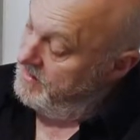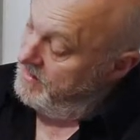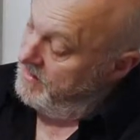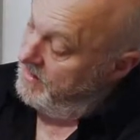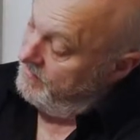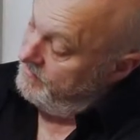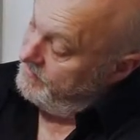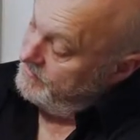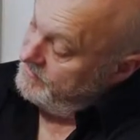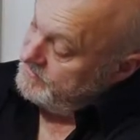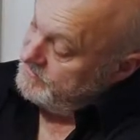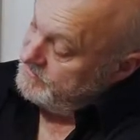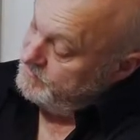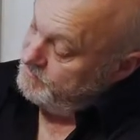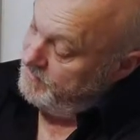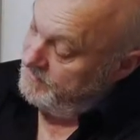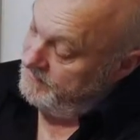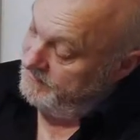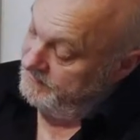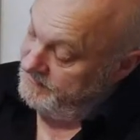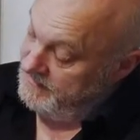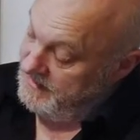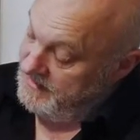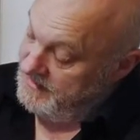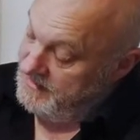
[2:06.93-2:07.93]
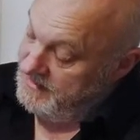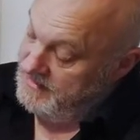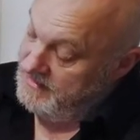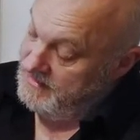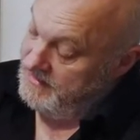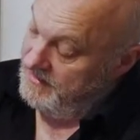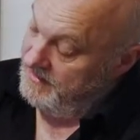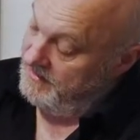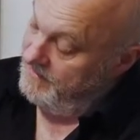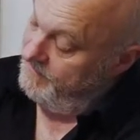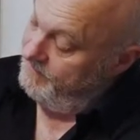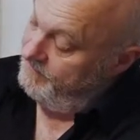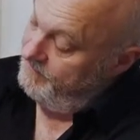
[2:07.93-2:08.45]
And this building
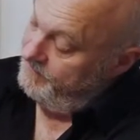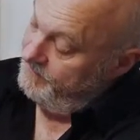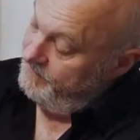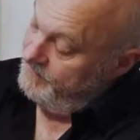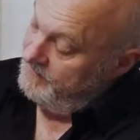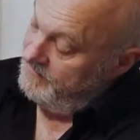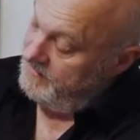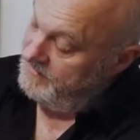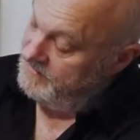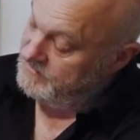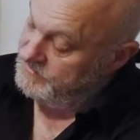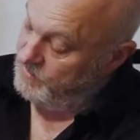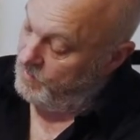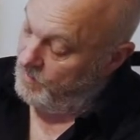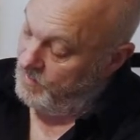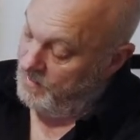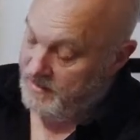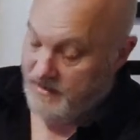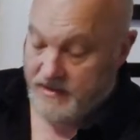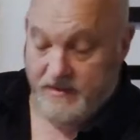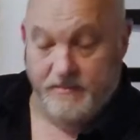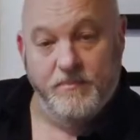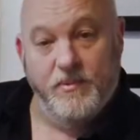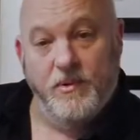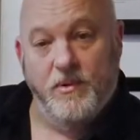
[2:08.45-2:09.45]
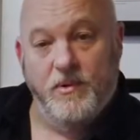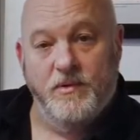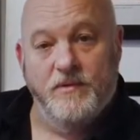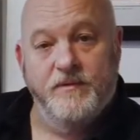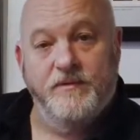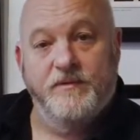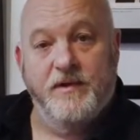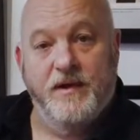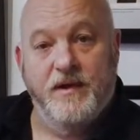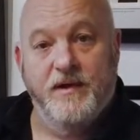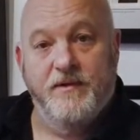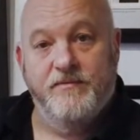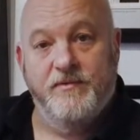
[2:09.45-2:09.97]
here is quite
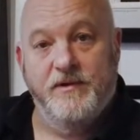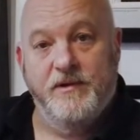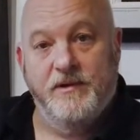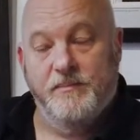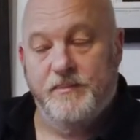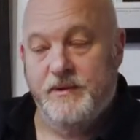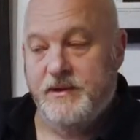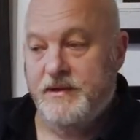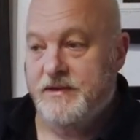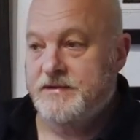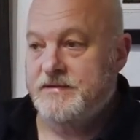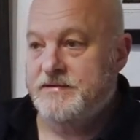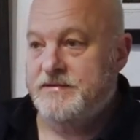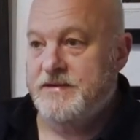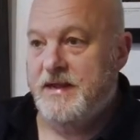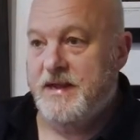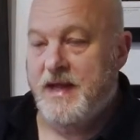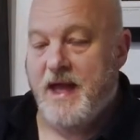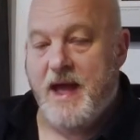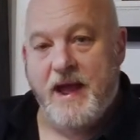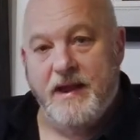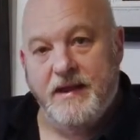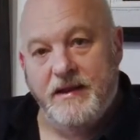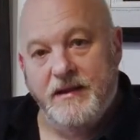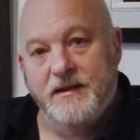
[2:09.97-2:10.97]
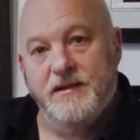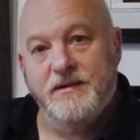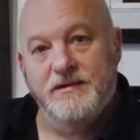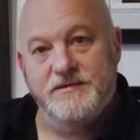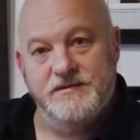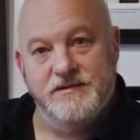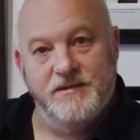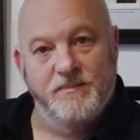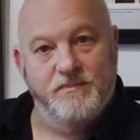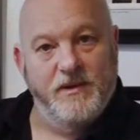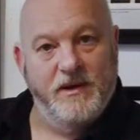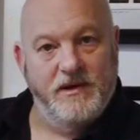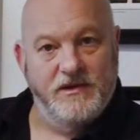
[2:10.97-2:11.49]
important, I feel, because it anchors
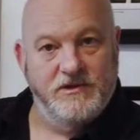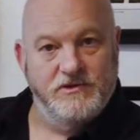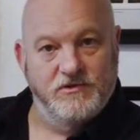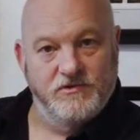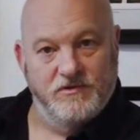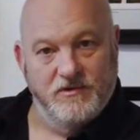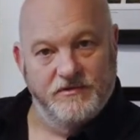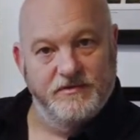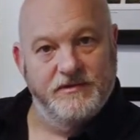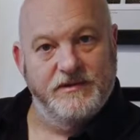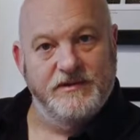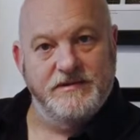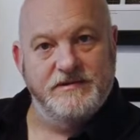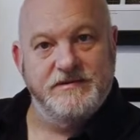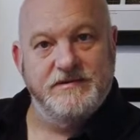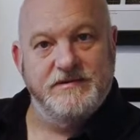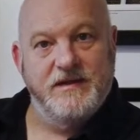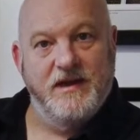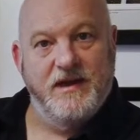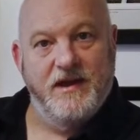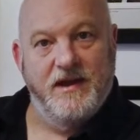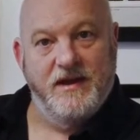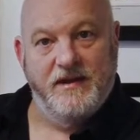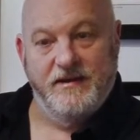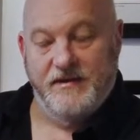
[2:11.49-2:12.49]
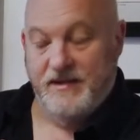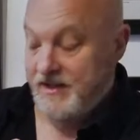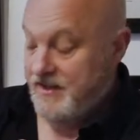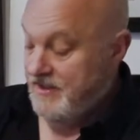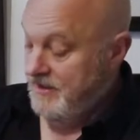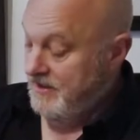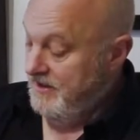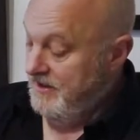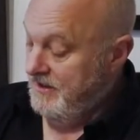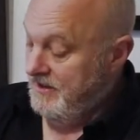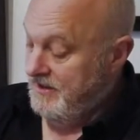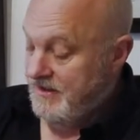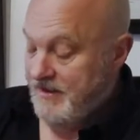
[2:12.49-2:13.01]
the picture on this side.
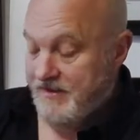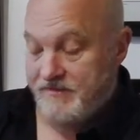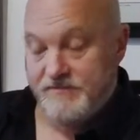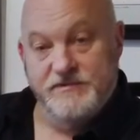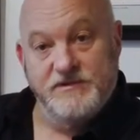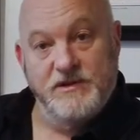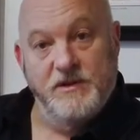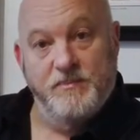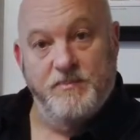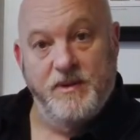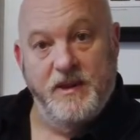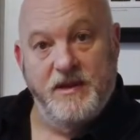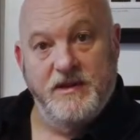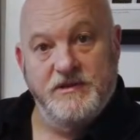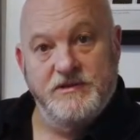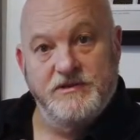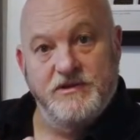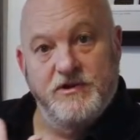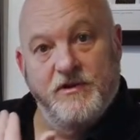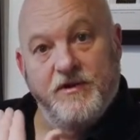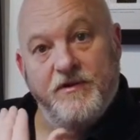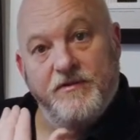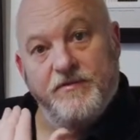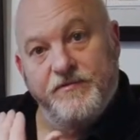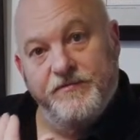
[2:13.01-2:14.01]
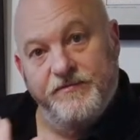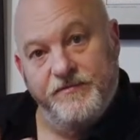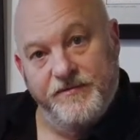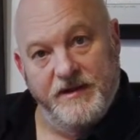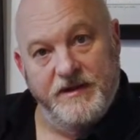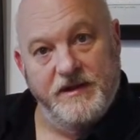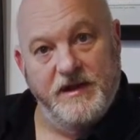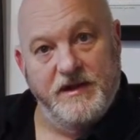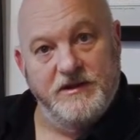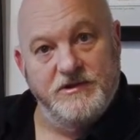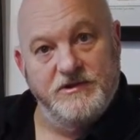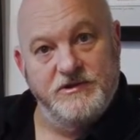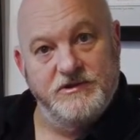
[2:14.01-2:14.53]
It gives the picture a
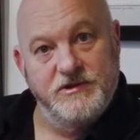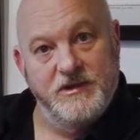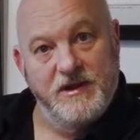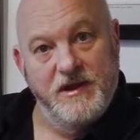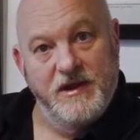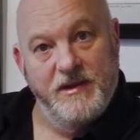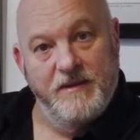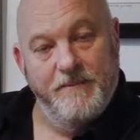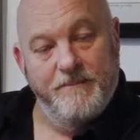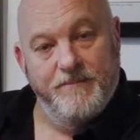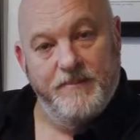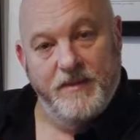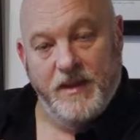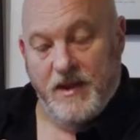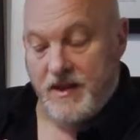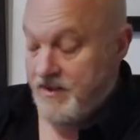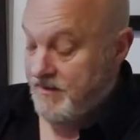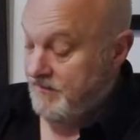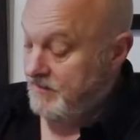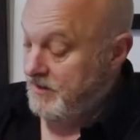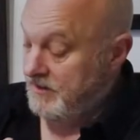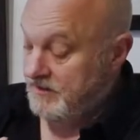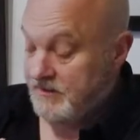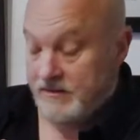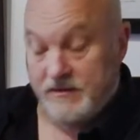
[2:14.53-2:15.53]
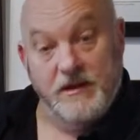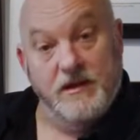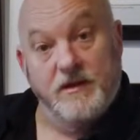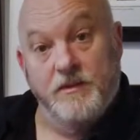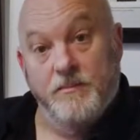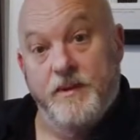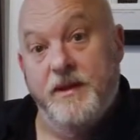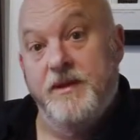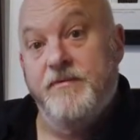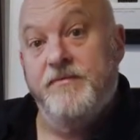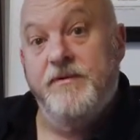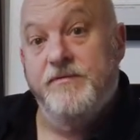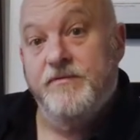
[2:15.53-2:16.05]
finish and a little
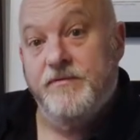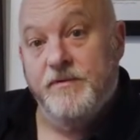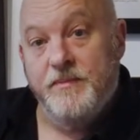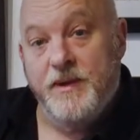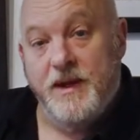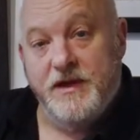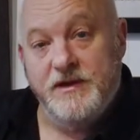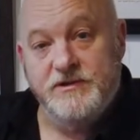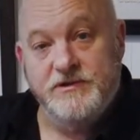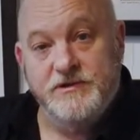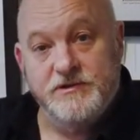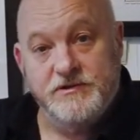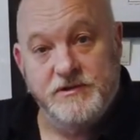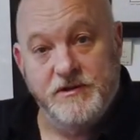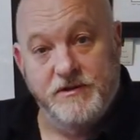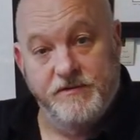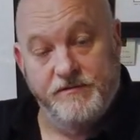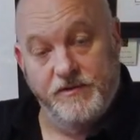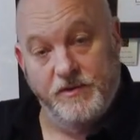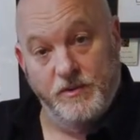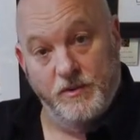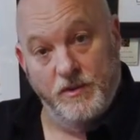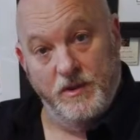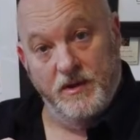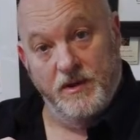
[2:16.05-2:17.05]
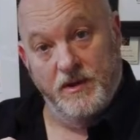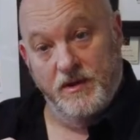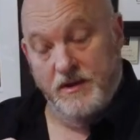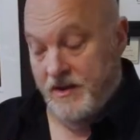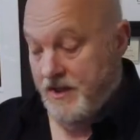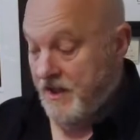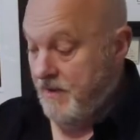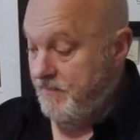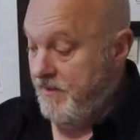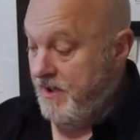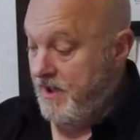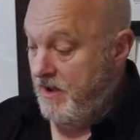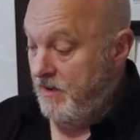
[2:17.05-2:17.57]
bit of information to the viewer
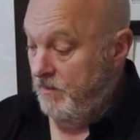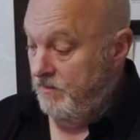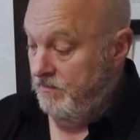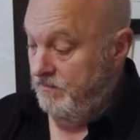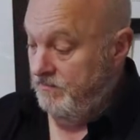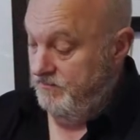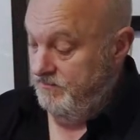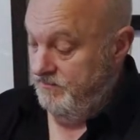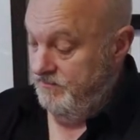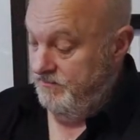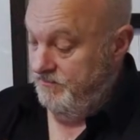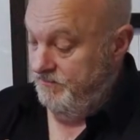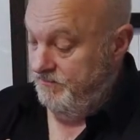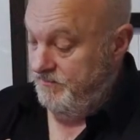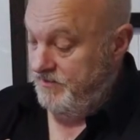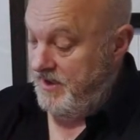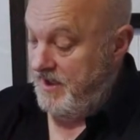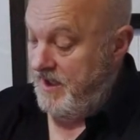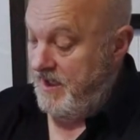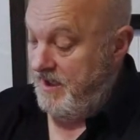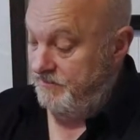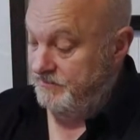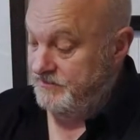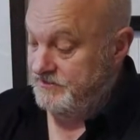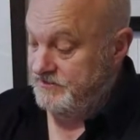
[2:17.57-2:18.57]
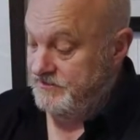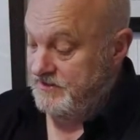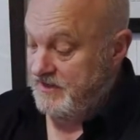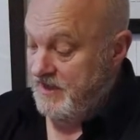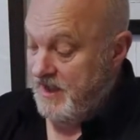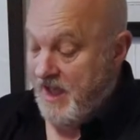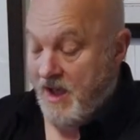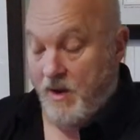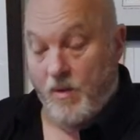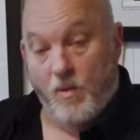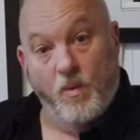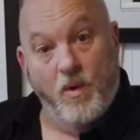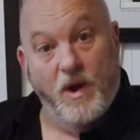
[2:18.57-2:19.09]
about perhaps
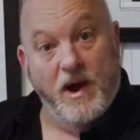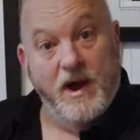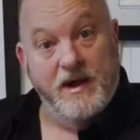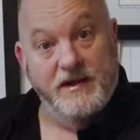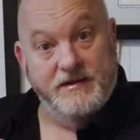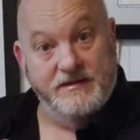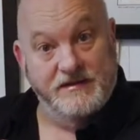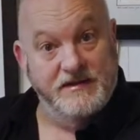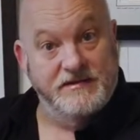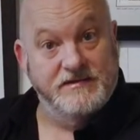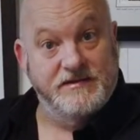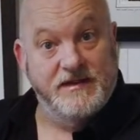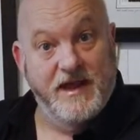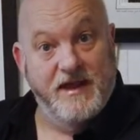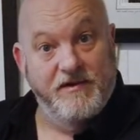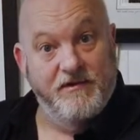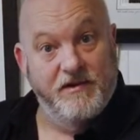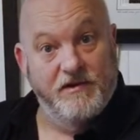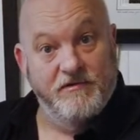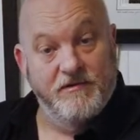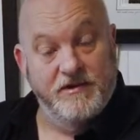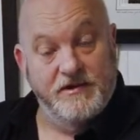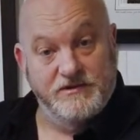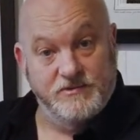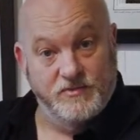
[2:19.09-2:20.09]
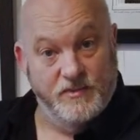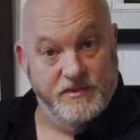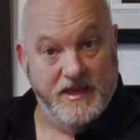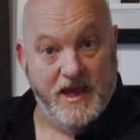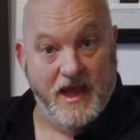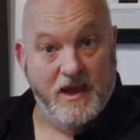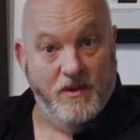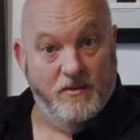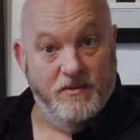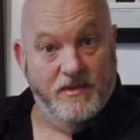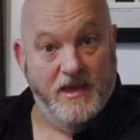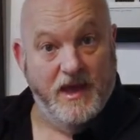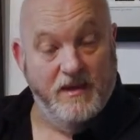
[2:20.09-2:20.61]
how wide this area is.
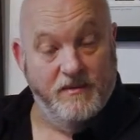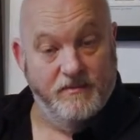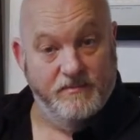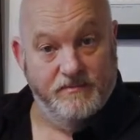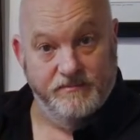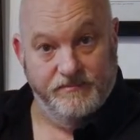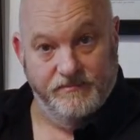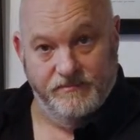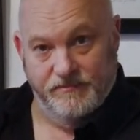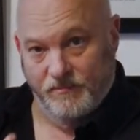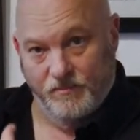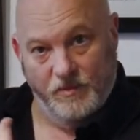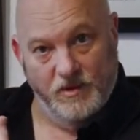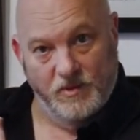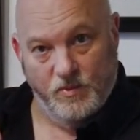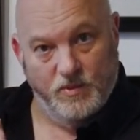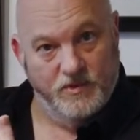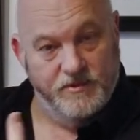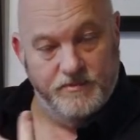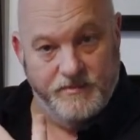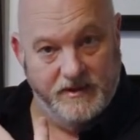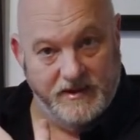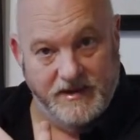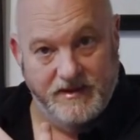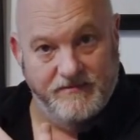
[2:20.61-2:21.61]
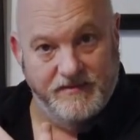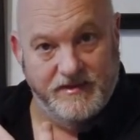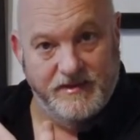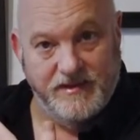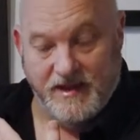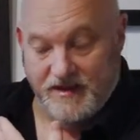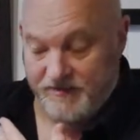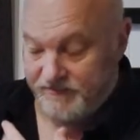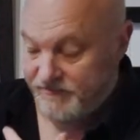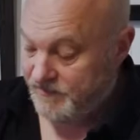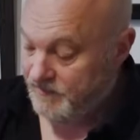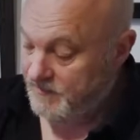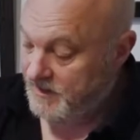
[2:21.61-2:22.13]
Without that, we wouldn't be giving
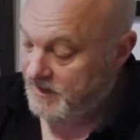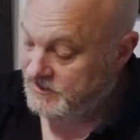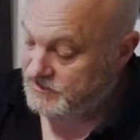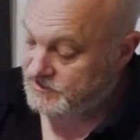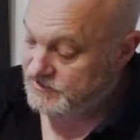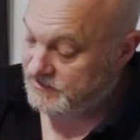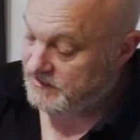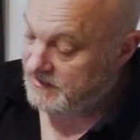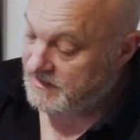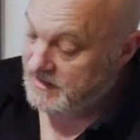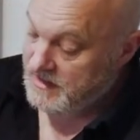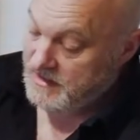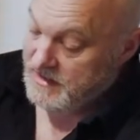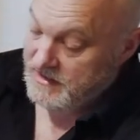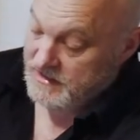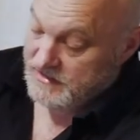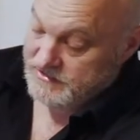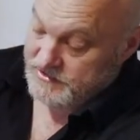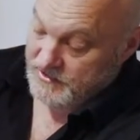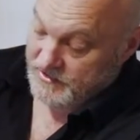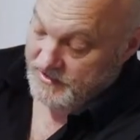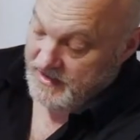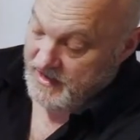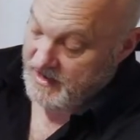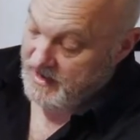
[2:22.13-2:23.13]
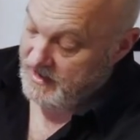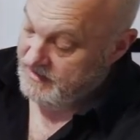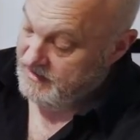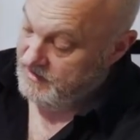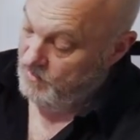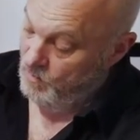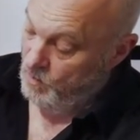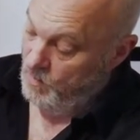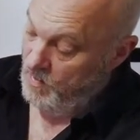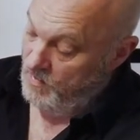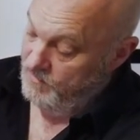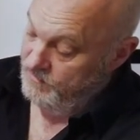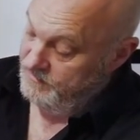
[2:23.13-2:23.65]
that information. So the eye
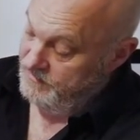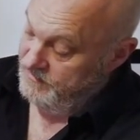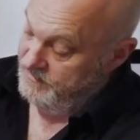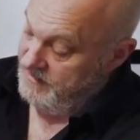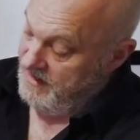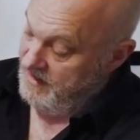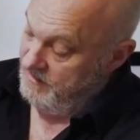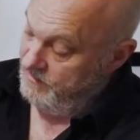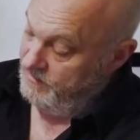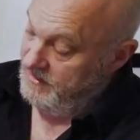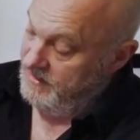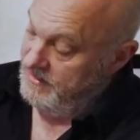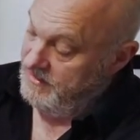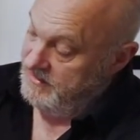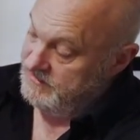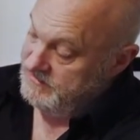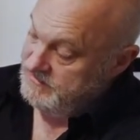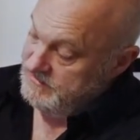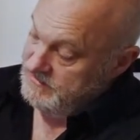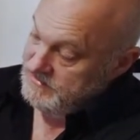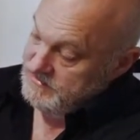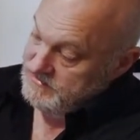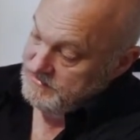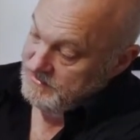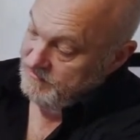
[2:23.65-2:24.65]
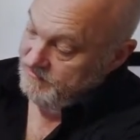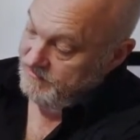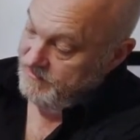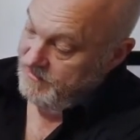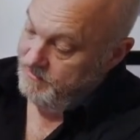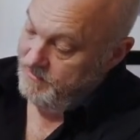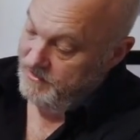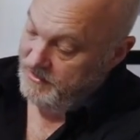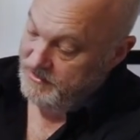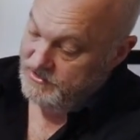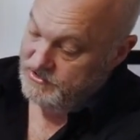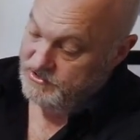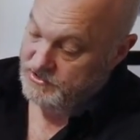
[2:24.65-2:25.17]
can wander down here to this lovely
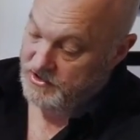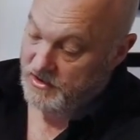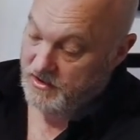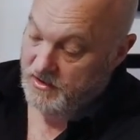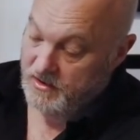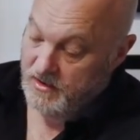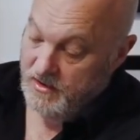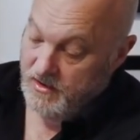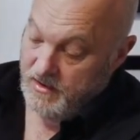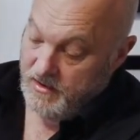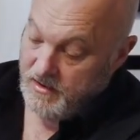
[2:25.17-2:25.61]
picture.